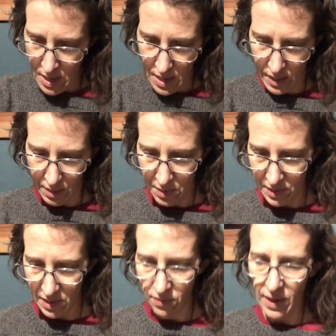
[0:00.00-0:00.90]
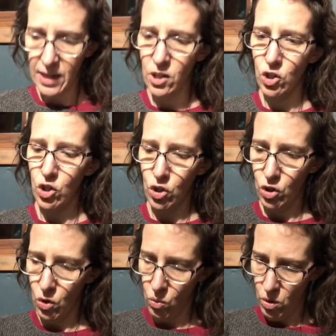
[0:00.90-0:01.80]
And let me see if I can
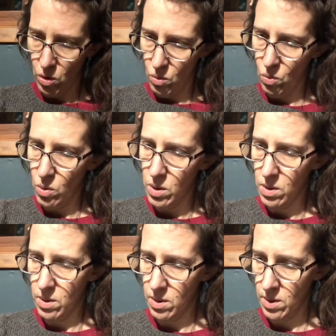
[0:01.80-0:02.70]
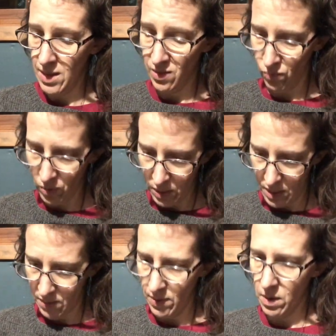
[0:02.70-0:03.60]
show you. It's really
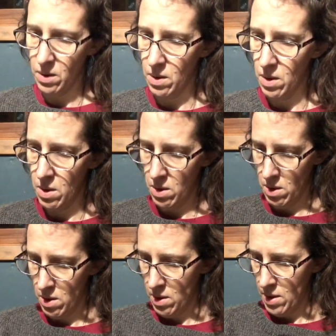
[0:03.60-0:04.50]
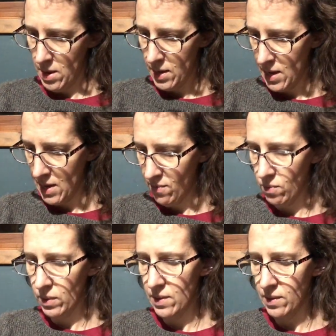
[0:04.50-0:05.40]
even. I can't even
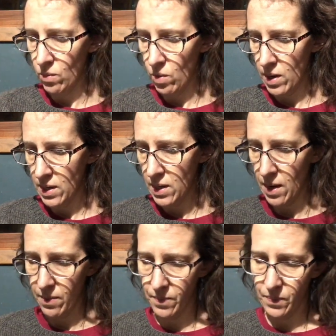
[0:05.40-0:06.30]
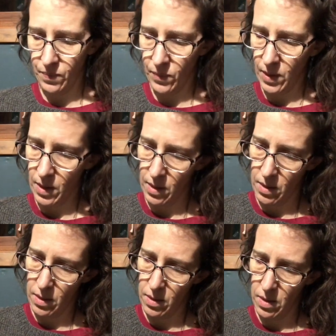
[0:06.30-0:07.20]
really see where I did it.
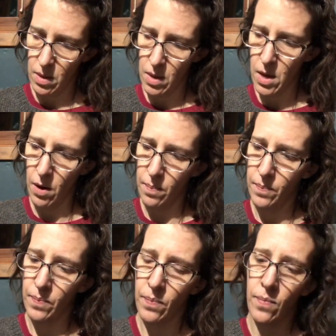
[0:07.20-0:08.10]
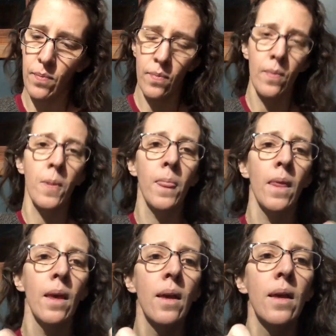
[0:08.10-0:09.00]
Here.
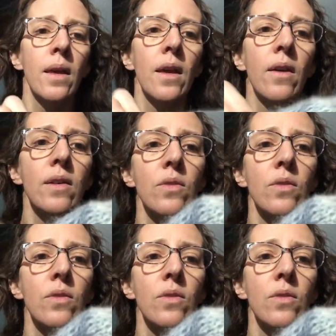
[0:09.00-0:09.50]
Here is